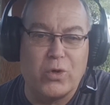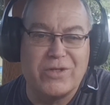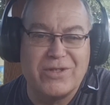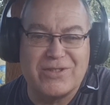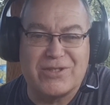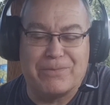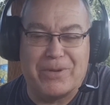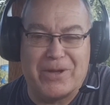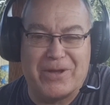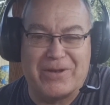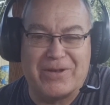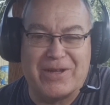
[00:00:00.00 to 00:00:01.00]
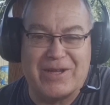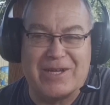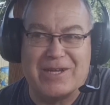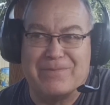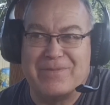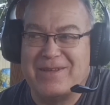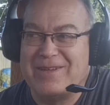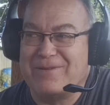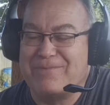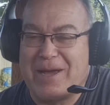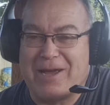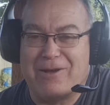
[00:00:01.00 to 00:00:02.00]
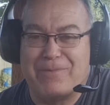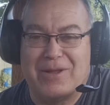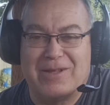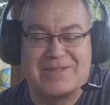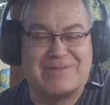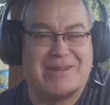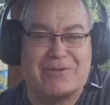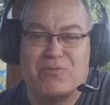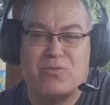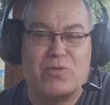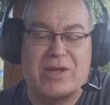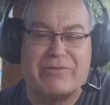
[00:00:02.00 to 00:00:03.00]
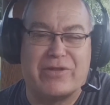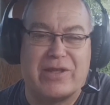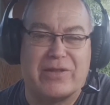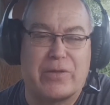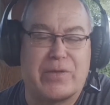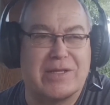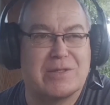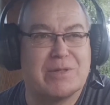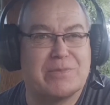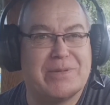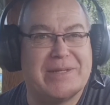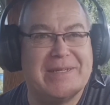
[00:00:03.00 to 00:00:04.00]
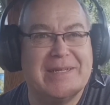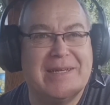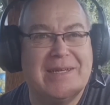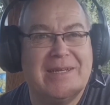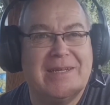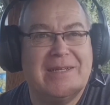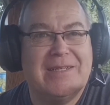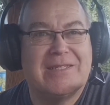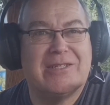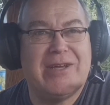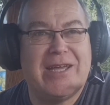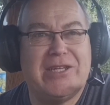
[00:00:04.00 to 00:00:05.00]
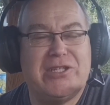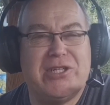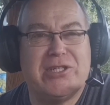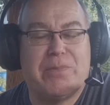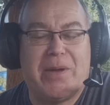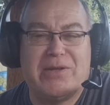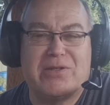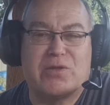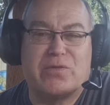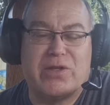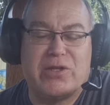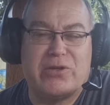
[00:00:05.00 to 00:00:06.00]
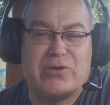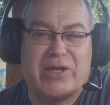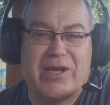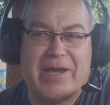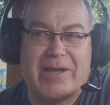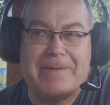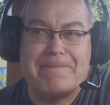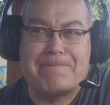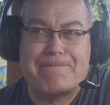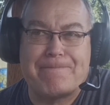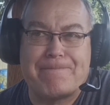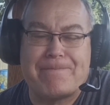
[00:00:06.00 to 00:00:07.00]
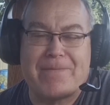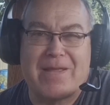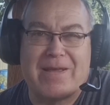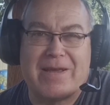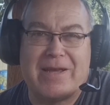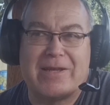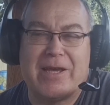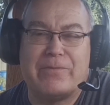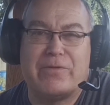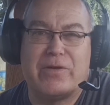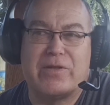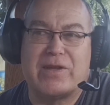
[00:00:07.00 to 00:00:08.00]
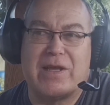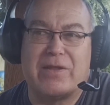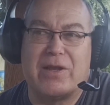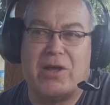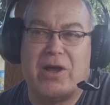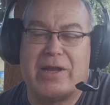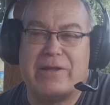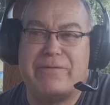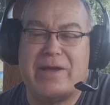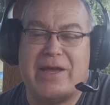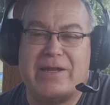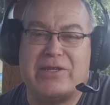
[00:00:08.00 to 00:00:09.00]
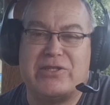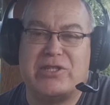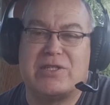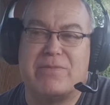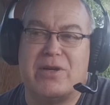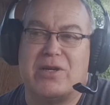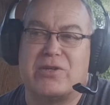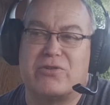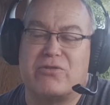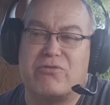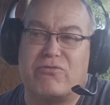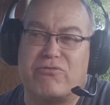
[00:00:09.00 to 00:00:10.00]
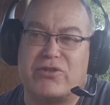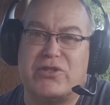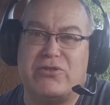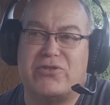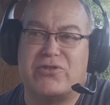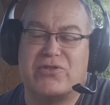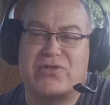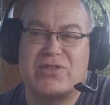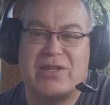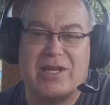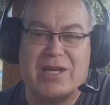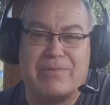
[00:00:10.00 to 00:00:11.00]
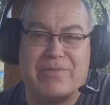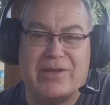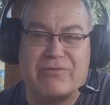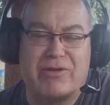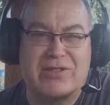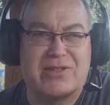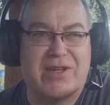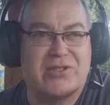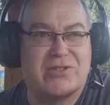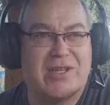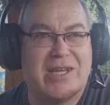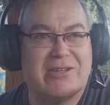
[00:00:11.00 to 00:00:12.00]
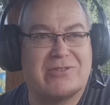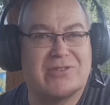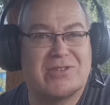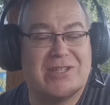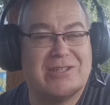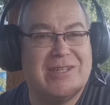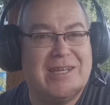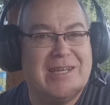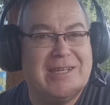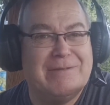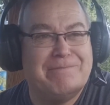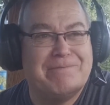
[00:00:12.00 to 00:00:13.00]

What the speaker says: wood to burn in power plants, you know, whatever the other things must be. So energy independence for the UK can come further down the line if energy demand reduces in residential houses. So,